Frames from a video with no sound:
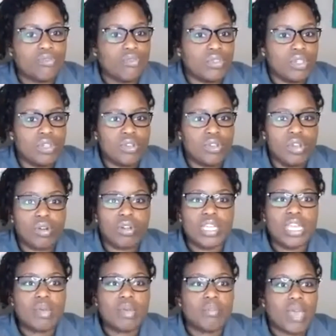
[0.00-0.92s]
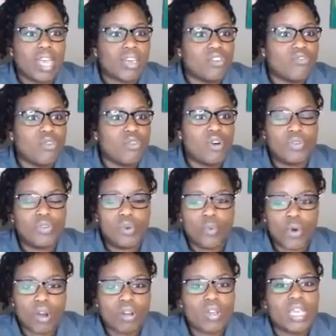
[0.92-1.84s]
you know, to get back and forth to
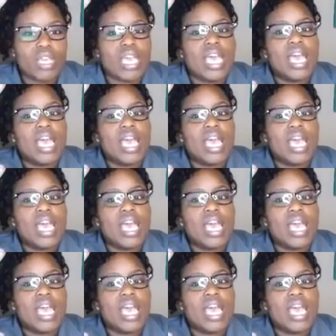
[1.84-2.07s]
work.